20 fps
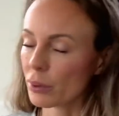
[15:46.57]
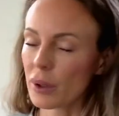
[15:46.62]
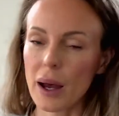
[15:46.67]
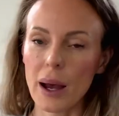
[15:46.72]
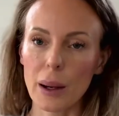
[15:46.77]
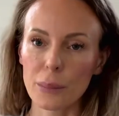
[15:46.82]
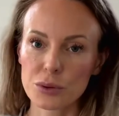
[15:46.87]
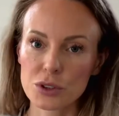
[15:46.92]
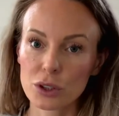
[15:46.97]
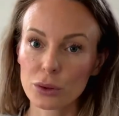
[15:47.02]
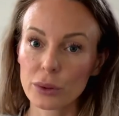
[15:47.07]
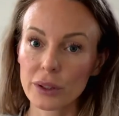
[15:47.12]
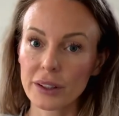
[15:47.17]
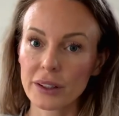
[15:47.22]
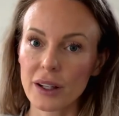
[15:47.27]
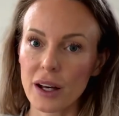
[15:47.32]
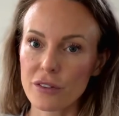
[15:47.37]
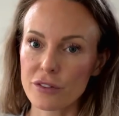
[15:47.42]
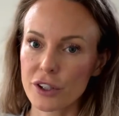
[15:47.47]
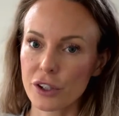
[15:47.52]
Absolutely
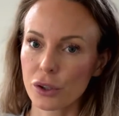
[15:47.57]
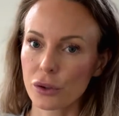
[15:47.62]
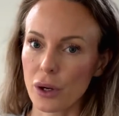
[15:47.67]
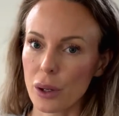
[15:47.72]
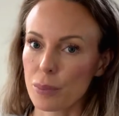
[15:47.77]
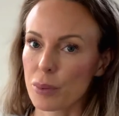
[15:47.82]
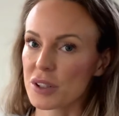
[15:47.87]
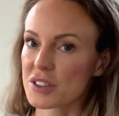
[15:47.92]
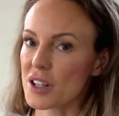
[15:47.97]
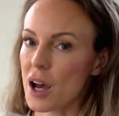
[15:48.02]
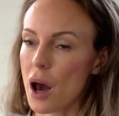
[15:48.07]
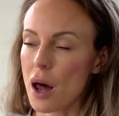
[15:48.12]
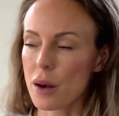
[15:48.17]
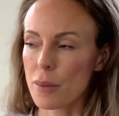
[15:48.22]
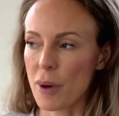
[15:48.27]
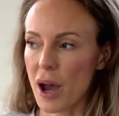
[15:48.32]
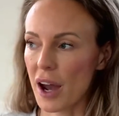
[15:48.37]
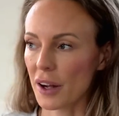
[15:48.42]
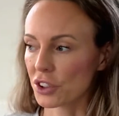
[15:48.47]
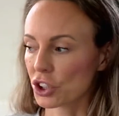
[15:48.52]
love their grip. It's
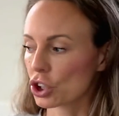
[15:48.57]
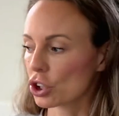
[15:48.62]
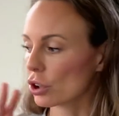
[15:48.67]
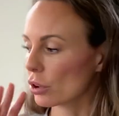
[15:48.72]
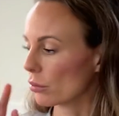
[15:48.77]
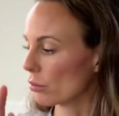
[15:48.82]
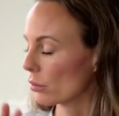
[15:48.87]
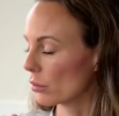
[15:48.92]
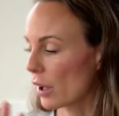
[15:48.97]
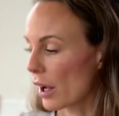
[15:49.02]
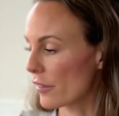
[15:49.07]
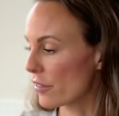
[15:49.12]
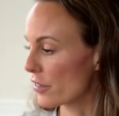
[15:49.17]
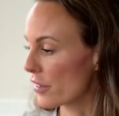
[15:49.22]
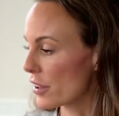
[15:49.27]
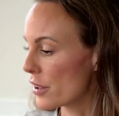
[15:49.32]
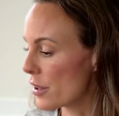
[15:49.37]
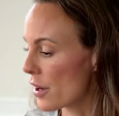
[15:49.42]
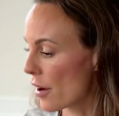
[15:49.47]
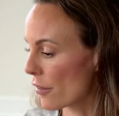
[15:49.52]
unmatched. I've
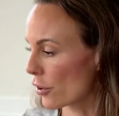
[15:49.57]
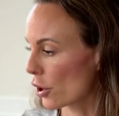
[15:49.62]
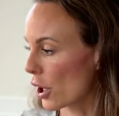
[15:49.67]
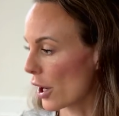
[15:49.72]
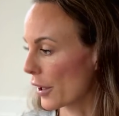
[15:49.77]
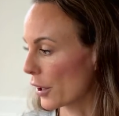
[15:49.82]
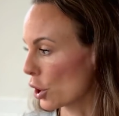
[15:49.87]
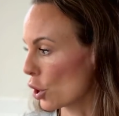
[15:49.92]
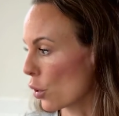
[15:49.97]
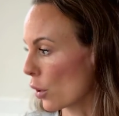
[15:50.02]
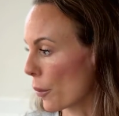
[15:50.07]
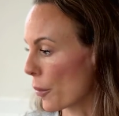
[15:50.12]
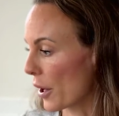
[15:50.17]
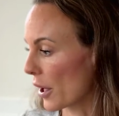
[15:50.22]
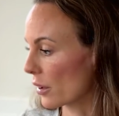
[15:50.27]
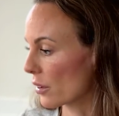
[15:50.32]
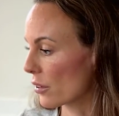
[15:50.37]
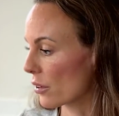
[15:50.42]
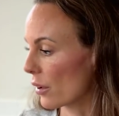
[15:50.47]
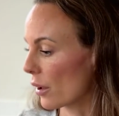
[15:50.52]
never had a yoga
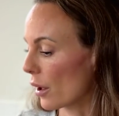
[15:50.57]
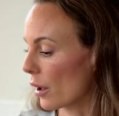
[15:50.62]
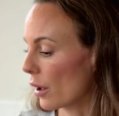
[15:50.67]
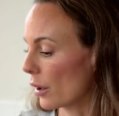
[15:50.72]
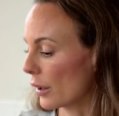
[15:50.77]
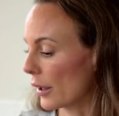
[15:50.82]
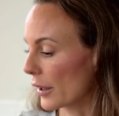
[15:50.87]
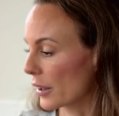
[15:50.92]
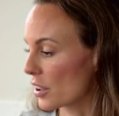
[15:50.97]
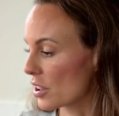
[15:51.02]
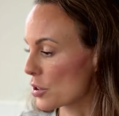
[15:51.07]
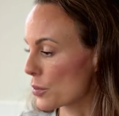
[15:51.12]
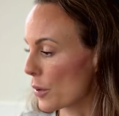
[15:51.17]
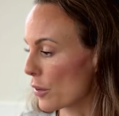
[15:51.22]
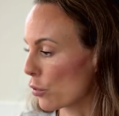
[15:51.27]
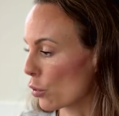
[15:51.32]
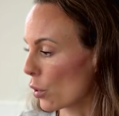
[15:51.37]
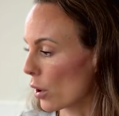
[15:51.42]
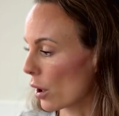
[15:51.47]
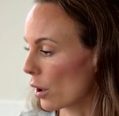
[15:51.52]
mat like this
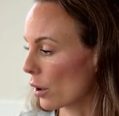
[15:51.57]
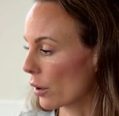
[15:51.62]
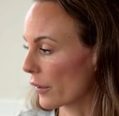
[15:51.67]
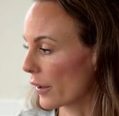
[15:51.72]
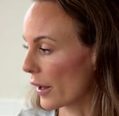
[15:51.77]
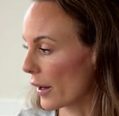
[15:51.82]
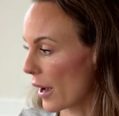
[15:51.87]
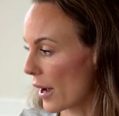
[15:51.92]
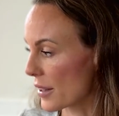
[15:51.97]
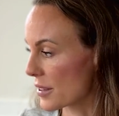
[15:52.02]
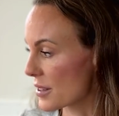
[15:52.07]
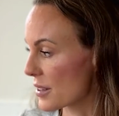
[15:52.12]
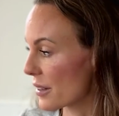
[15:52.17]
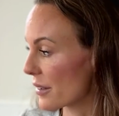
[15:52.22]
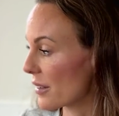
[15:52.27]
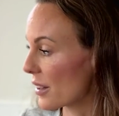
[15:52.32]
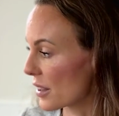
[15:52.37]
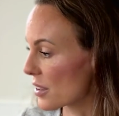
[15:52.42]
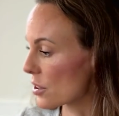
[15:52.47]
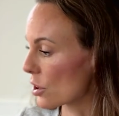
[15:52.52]
before that has
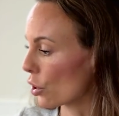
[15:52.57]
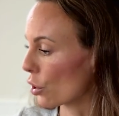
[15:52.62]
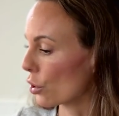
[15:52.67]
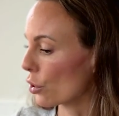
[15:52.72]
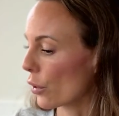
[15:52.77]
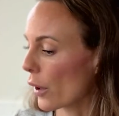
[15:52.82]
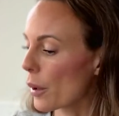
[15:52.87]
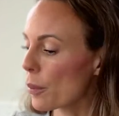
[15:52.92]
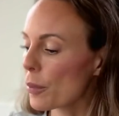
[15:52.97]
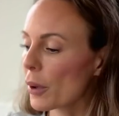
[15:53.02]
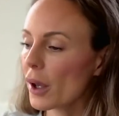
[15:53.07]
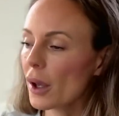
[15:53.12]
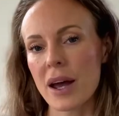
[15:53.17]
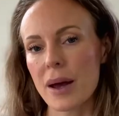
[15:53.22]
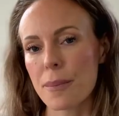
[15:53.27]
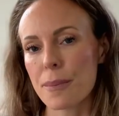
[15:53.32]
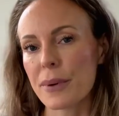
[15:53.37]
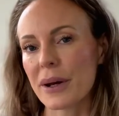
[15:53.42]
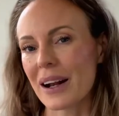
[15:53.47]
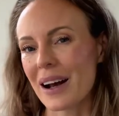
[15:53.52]
this good grip.
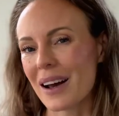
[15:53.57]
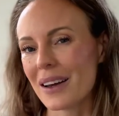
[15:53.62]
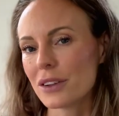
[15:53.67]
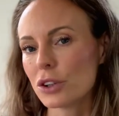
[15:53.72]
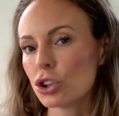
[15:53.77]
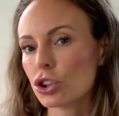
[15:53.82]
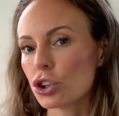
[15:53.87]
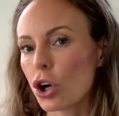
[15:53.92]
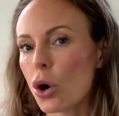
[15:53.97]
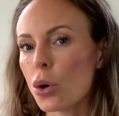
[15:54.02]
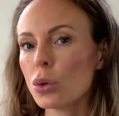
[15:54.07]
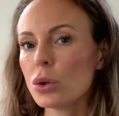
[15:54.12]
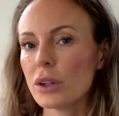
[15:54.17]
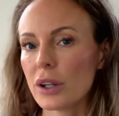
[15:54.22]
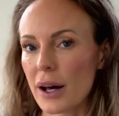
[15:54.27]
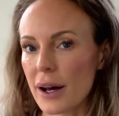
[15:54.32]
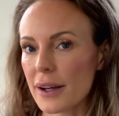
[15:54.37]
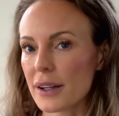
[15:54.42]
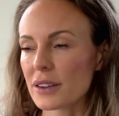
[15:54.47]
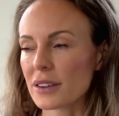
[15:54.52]
But I don't
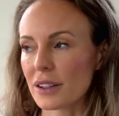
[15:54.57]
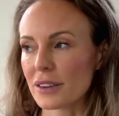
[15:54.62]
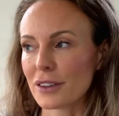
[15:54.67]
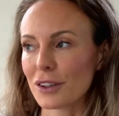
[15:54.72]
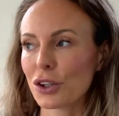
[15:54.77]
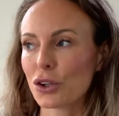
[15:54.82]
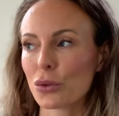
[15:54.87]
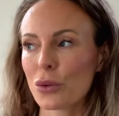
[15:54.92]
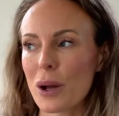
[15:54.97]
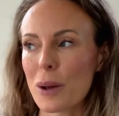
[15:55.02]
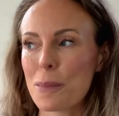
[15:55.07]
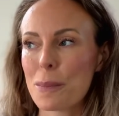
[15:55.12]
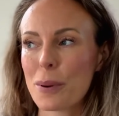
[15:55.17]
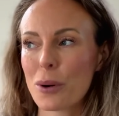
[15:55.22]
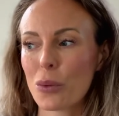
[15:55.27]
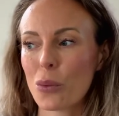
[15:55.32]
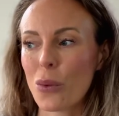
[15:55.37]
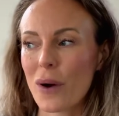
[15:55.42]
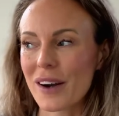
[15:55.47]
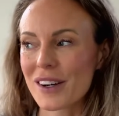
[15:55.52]
like that the grip
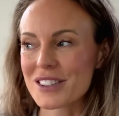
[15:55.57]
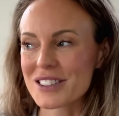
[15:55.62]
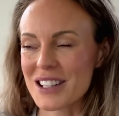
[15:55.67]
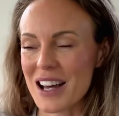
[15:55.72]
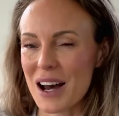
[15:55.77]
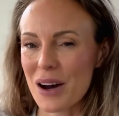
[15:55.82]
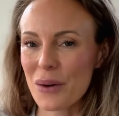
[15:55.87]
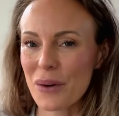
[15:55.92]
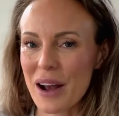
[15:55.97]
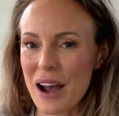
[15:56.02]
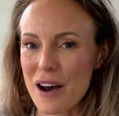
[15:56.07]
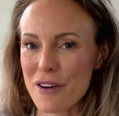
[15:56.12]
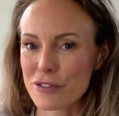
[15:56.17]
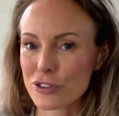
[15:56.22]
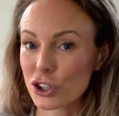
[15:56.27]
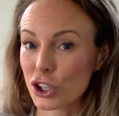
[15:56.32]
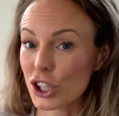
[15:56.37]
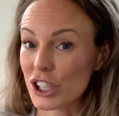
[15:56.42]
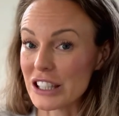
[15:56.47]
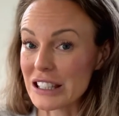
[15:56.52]
wears out
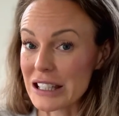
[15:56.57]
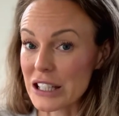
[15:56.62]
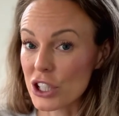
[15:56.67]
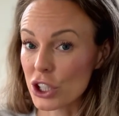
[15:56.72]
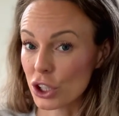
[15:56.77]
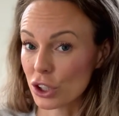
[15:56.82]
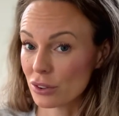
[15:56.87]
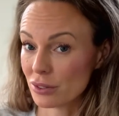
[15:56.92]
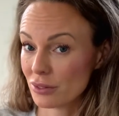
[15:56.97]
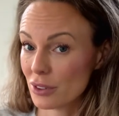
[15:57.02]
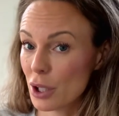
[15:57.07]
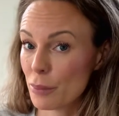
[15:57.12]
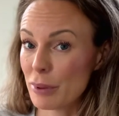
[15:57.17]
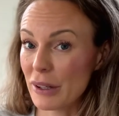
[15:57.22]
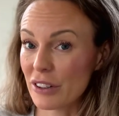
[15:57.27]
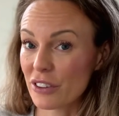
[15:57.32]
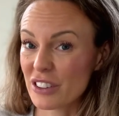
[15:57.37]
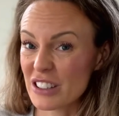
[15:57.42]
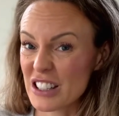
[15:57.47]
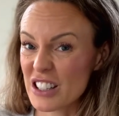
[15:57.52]
after a year,
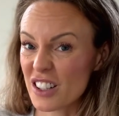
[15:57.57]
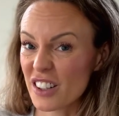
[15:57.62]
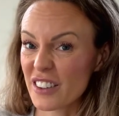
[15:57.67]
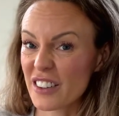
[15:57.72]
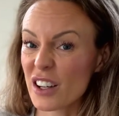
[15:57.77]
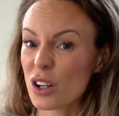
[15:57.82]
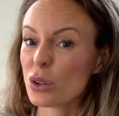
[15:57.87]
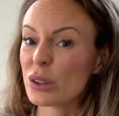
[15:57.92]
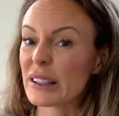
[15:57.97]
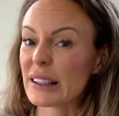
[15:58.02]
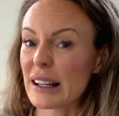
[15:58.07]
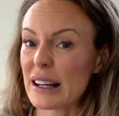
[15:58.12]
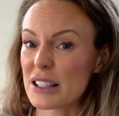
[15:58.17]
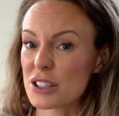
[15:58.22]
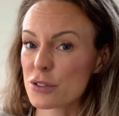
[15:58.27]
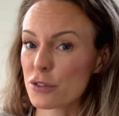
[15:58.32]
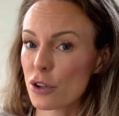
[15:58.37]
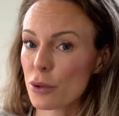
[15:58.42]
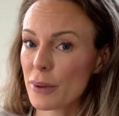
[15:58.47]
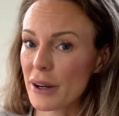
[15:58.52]
about a year. They only
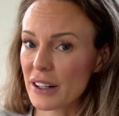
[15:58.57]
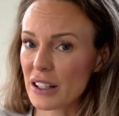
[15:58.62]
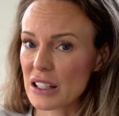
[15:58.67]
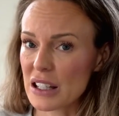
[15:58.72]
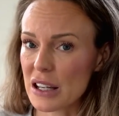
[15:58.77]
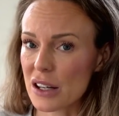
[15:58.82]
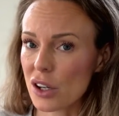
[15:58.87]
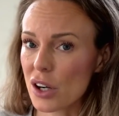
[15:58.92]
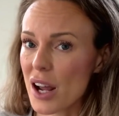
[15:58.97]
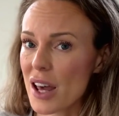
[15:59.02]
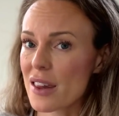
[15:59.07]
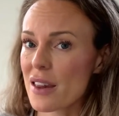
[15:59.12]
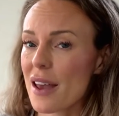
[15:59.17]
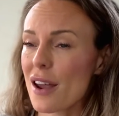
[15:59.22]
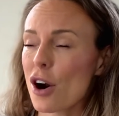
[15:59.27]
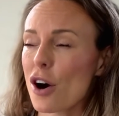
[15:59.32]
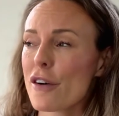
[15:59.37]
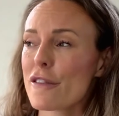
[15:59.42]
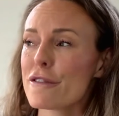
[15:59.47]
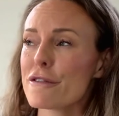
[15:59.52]
last for about a year, and they are